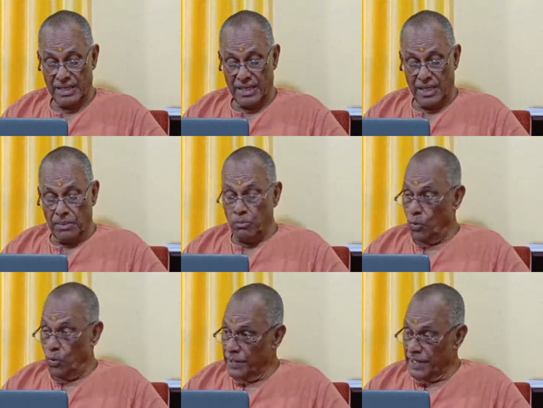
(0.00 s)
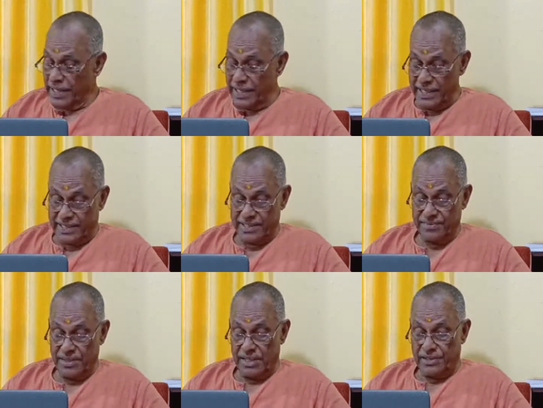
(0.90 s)
moving in it,
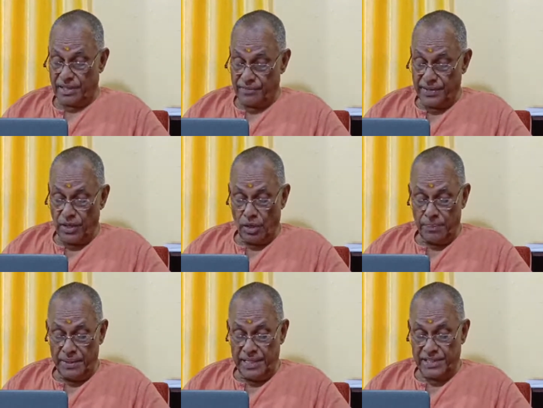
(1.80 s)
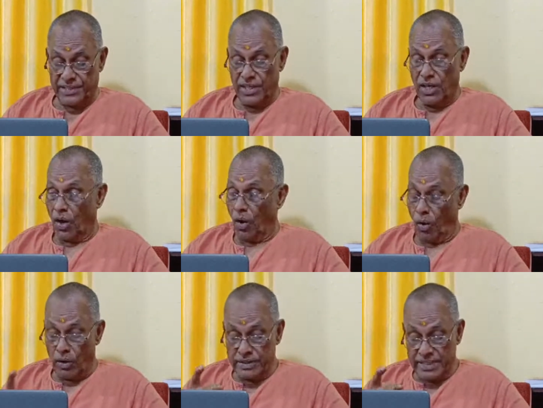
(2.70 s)
serving all beings,
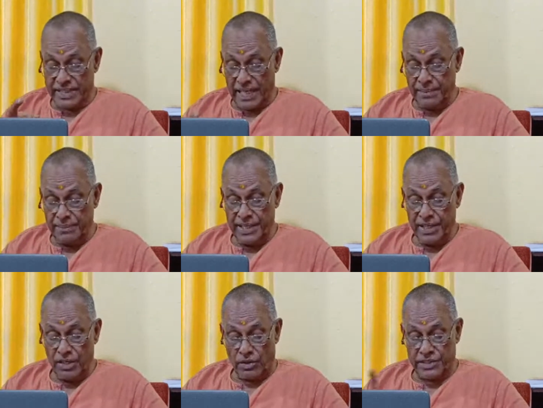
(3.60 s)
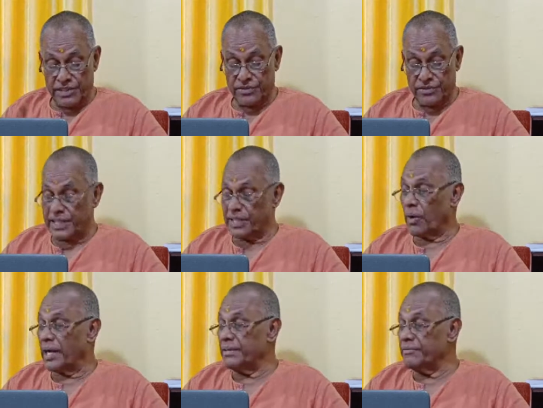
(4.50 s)
all the time being conscious of the
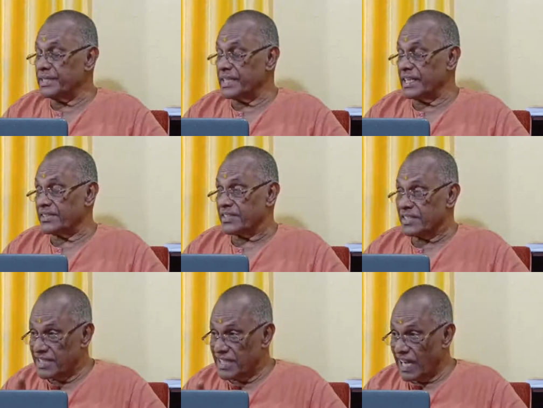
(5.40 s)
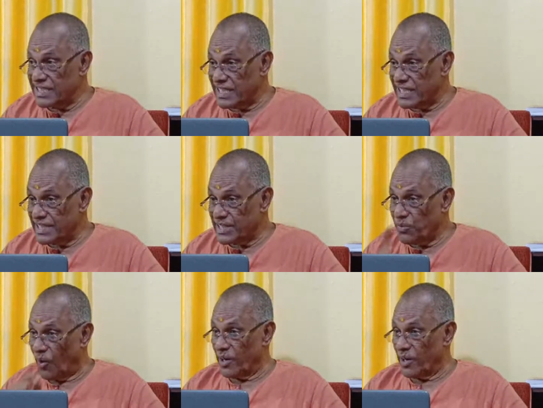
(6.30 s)
divine within us, the uncreated void.